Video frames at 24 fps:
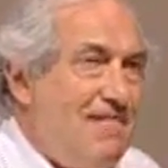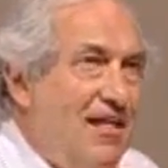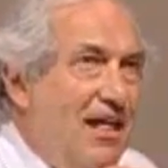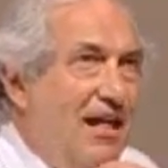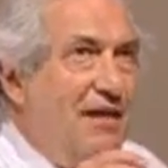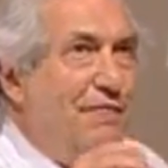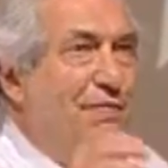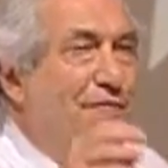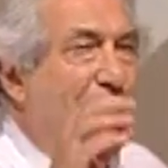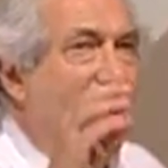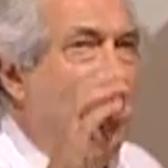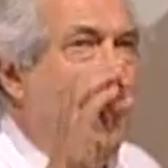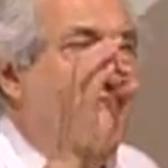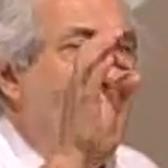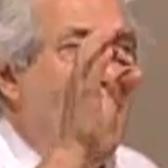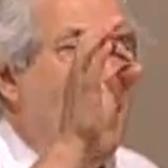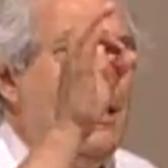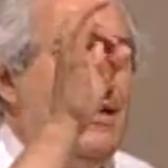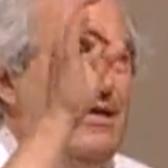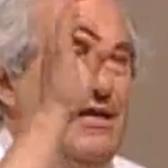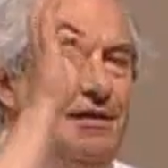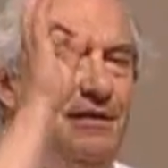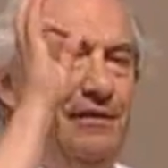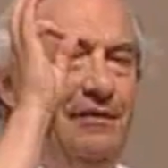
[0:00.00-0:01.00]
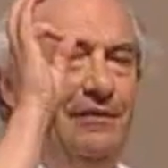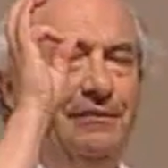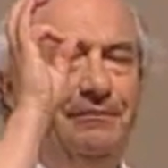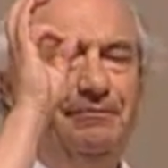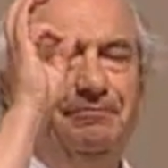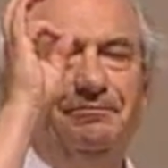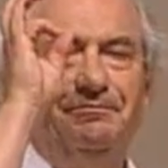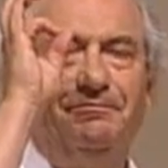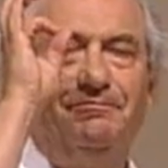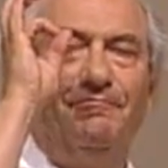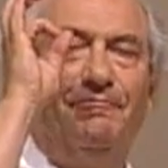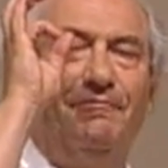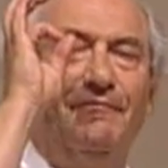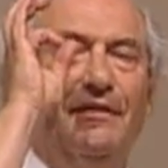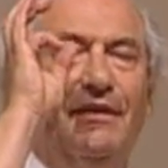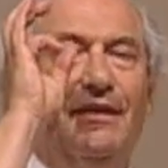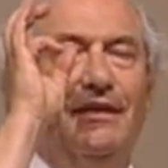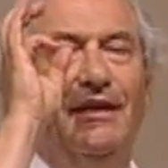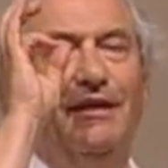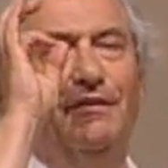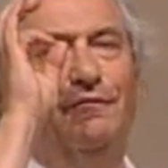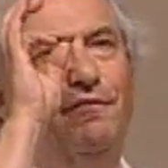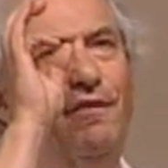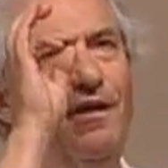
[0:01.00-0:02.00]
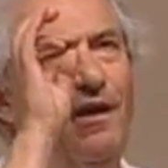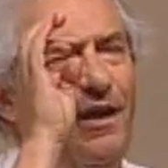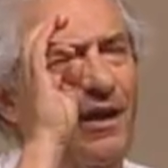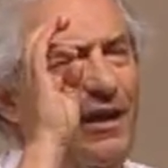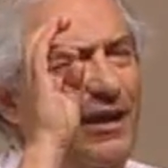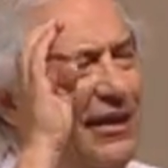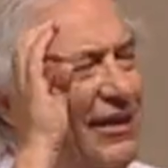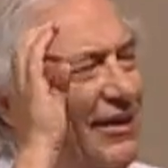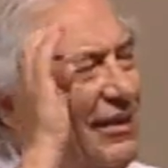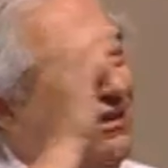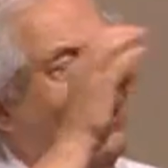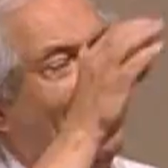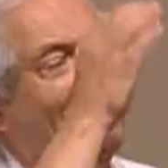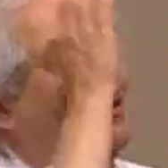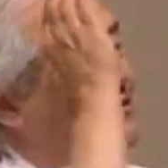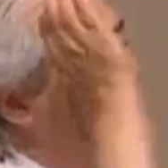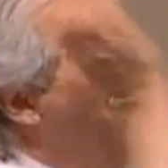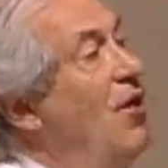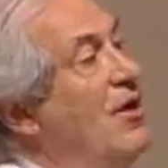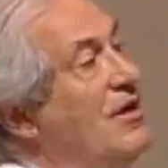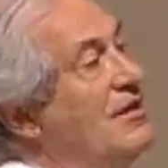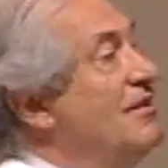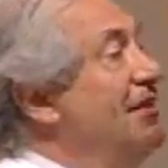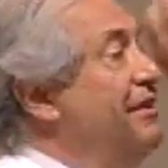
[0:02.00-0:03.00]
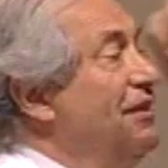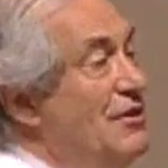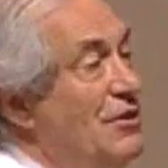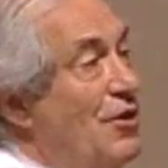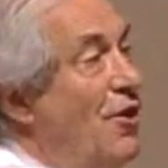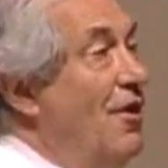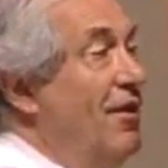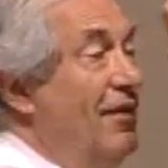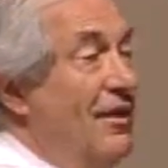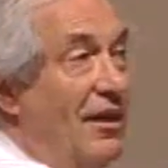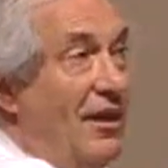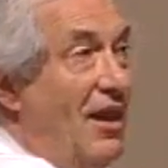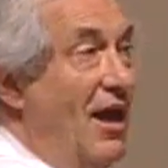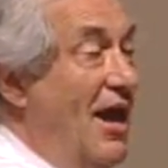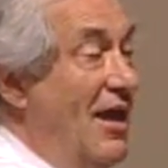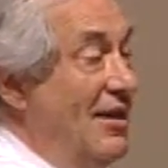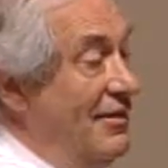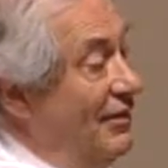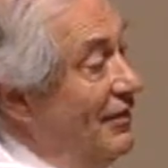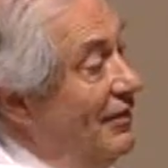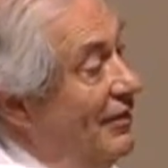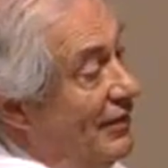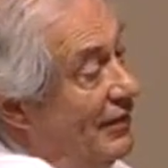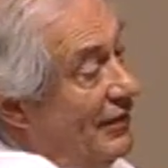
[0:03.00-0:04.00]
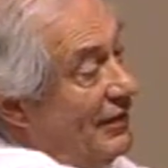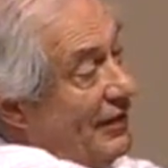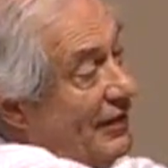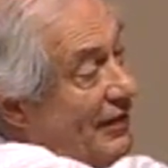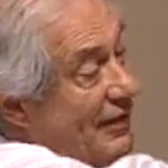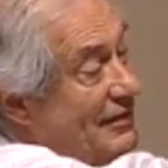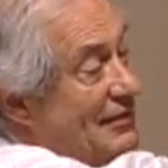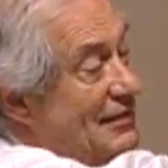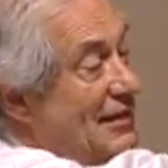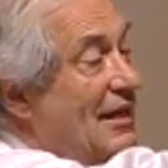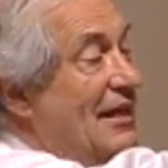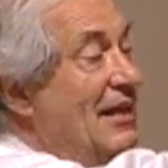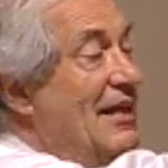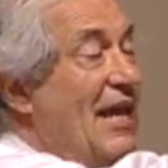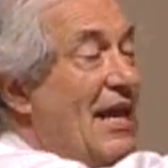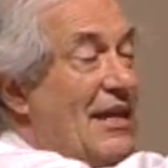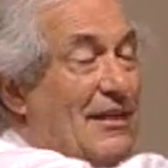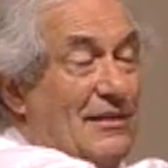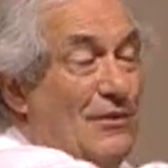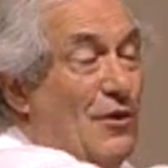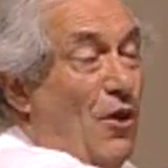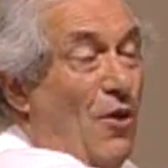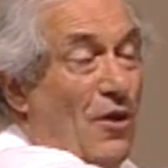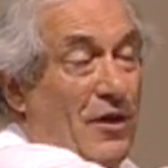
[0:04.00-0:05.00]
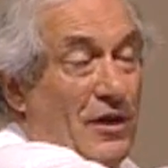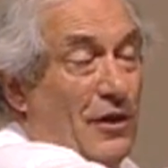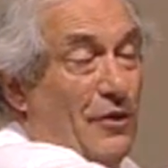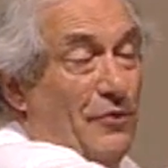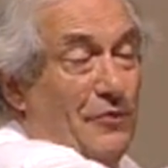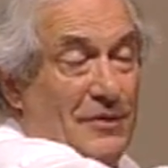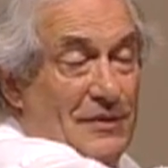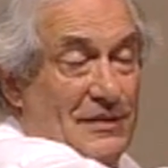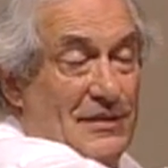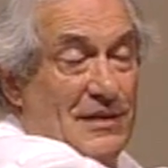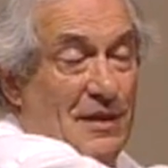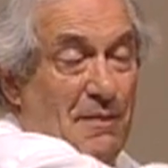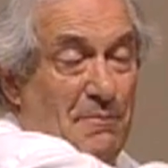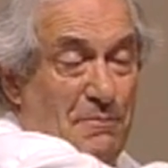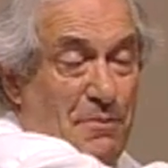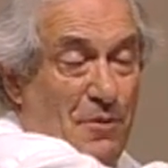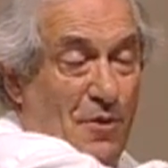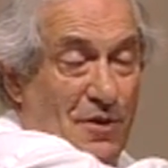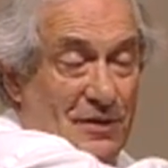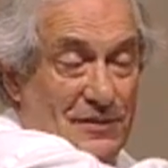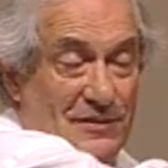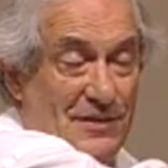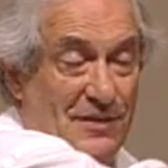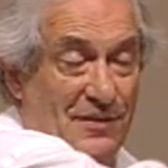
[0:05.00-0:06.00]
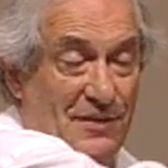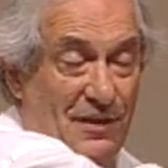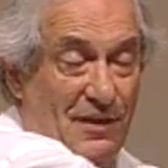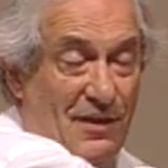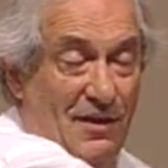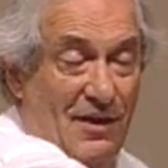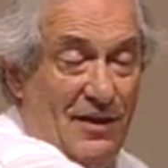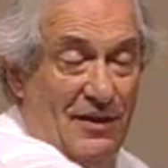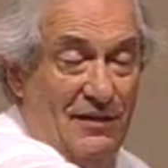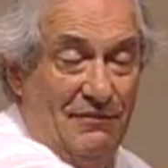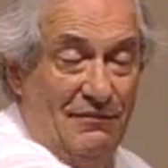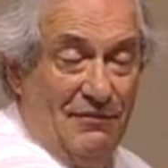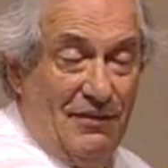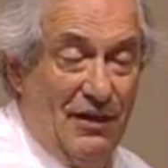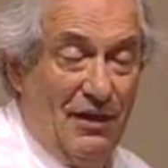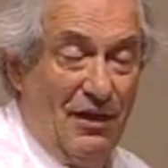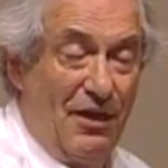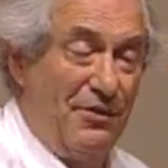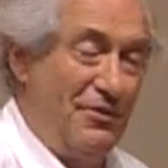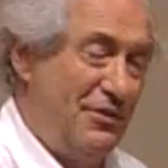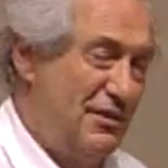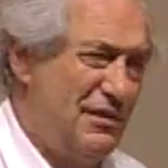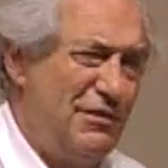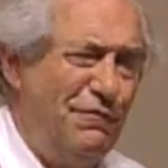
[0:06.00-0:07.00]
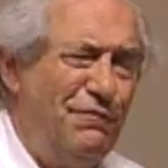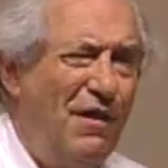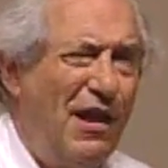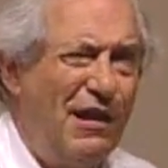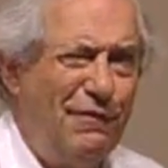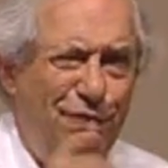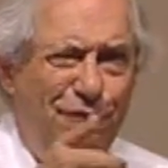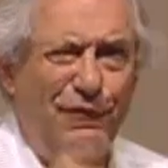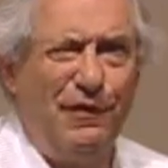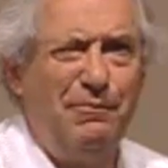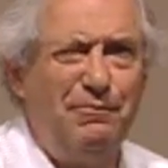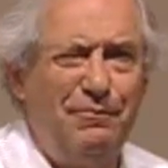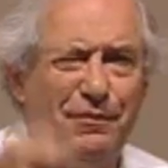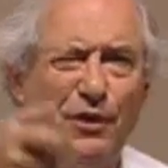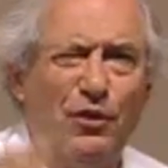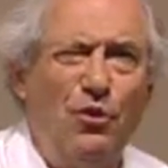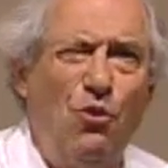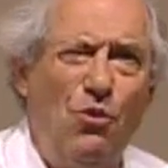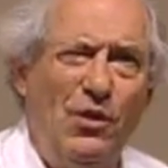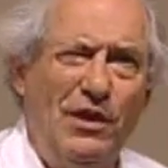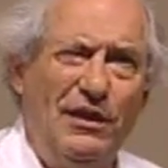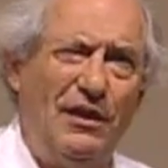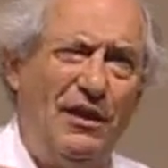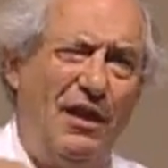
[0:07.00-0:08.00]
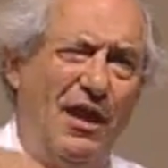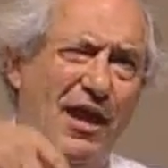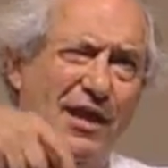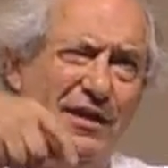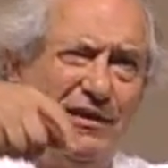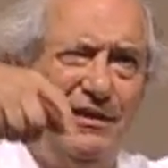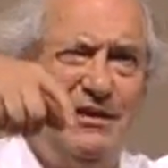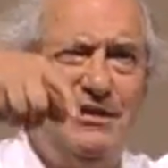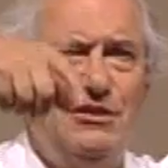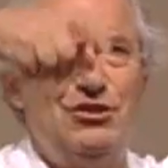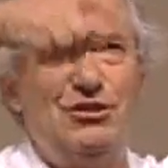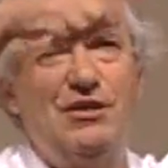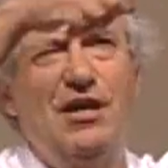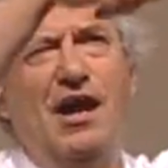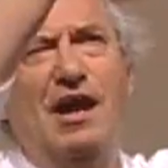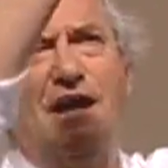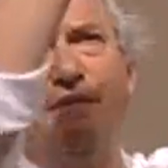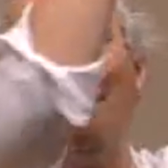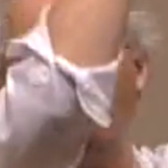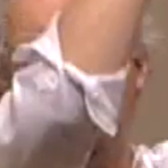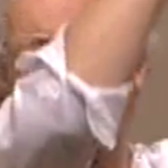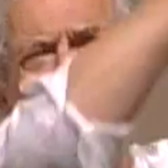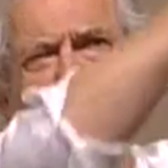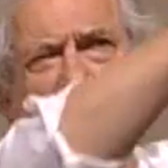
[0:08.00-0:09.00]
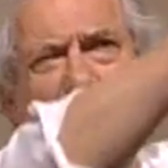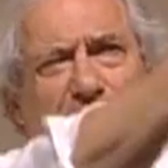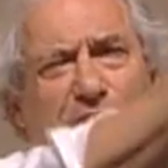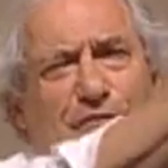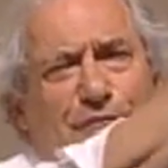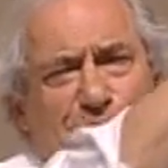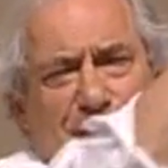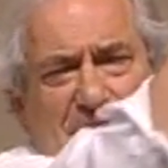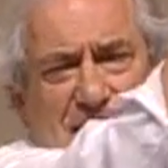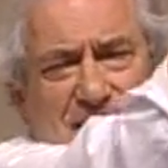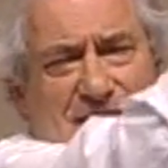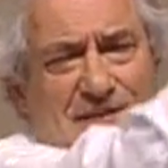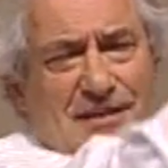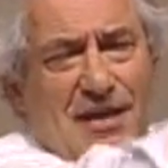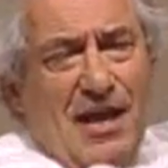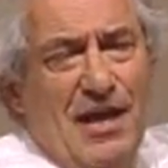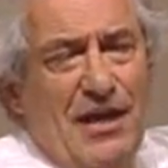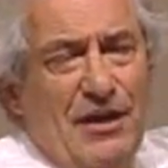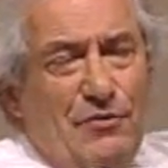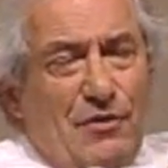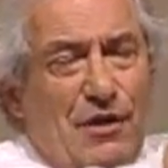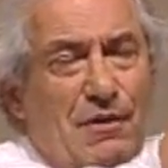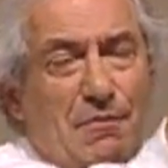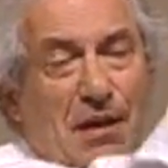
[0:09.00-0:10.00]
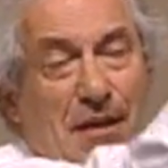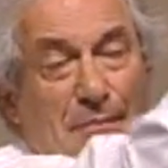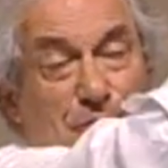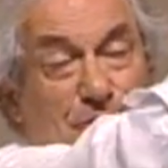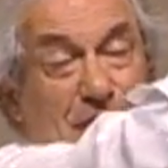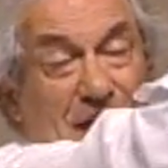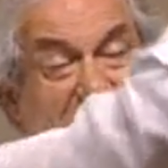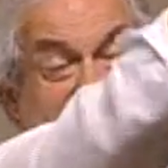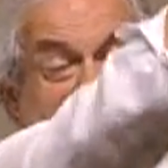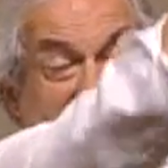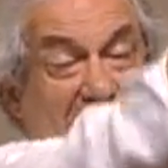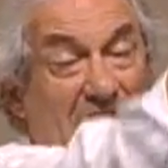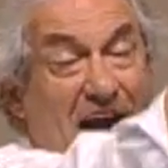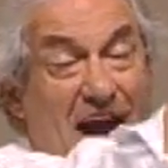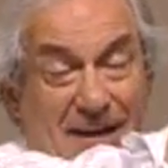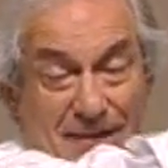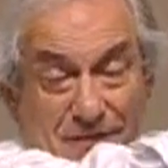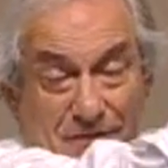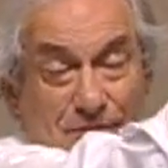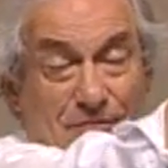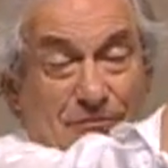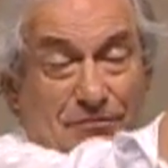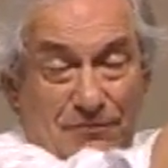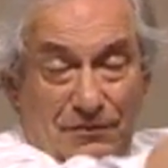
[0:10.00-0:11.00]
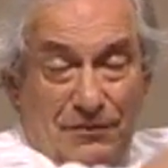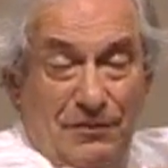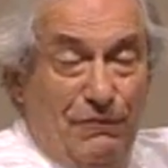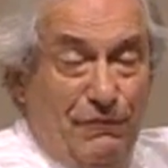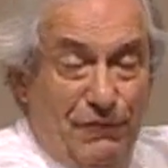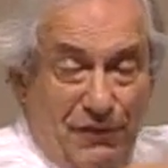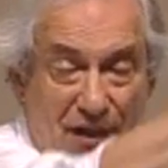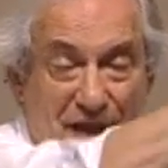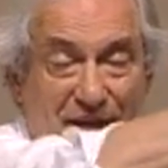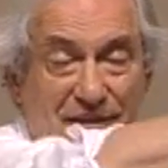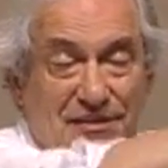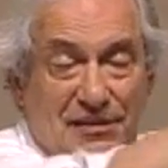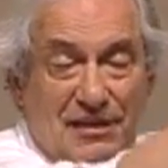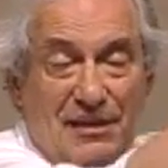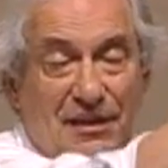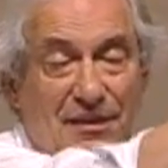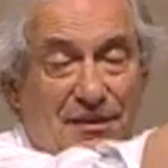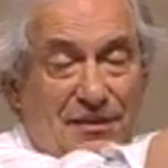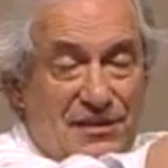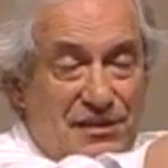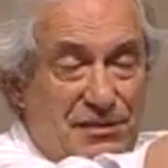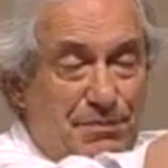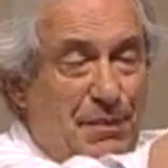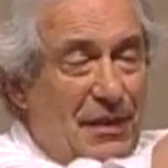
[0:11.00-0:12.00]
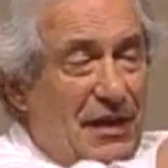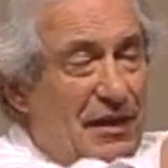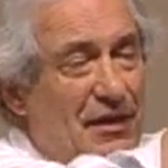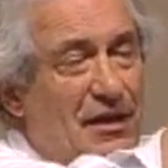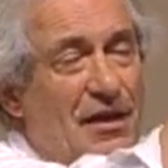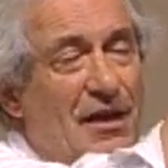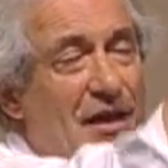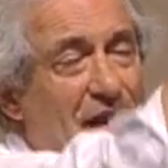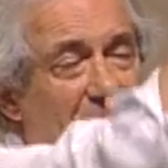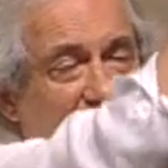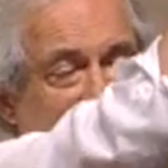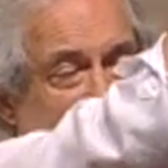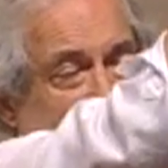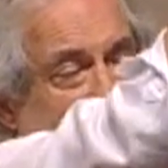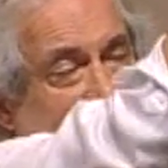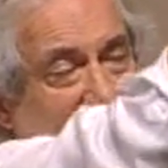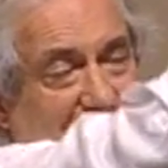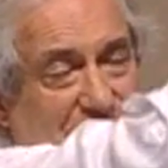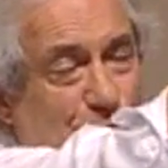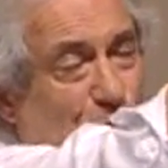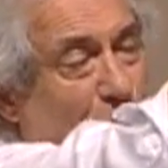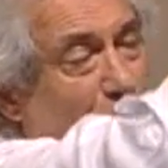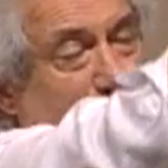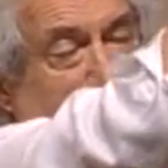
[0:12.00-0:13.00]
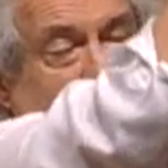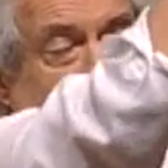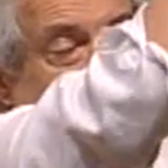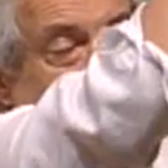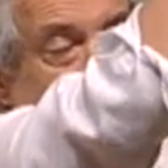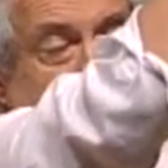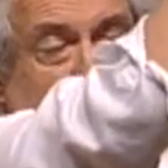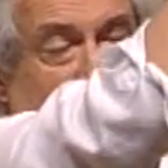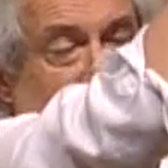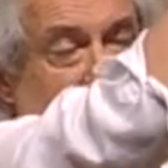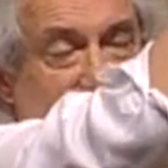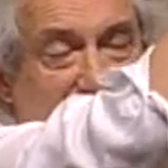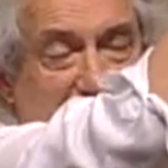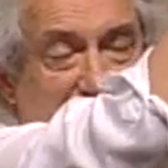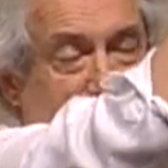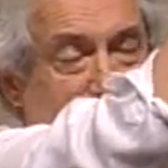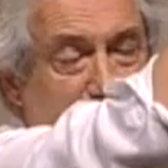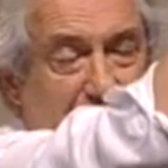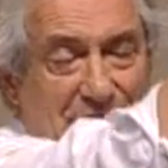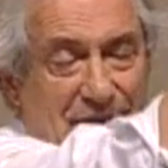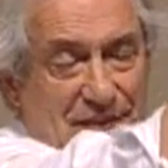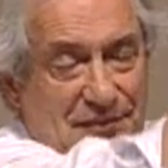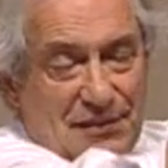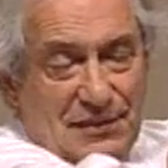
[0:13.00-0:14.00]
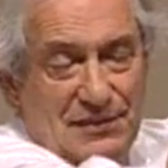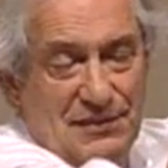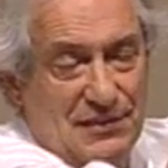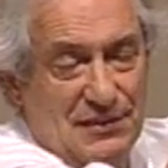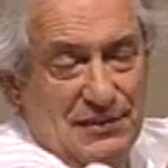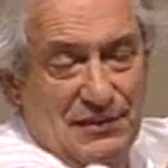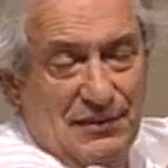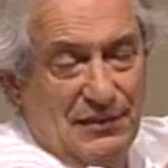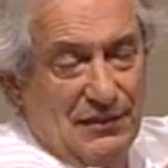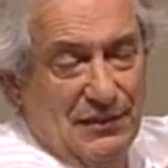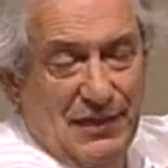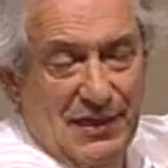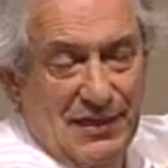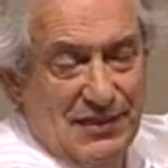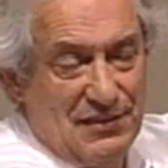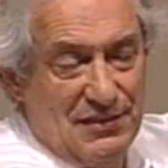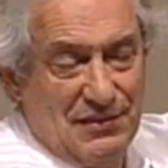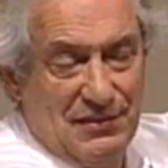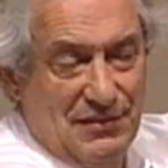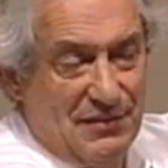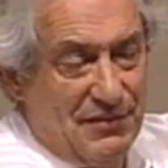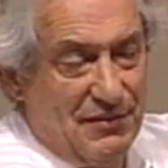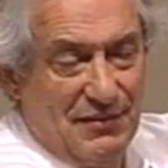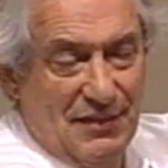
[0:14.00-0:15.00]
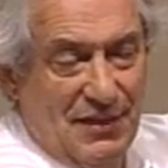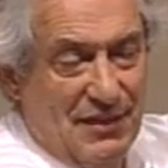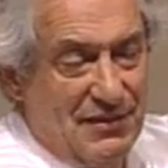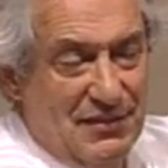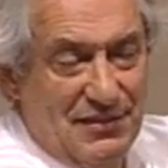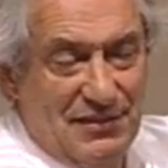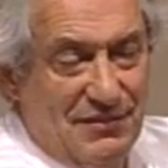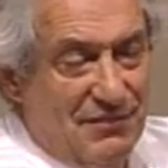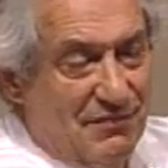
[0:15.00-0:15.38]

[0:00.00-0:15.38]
if, I, if I toss the dart a lot, it's going to get darker in some parts of the line than others. If I flip the coin a lot, and each time on my phase diagram I put a dot, the velocity and the spin, the dots will be bigger some places and less, less,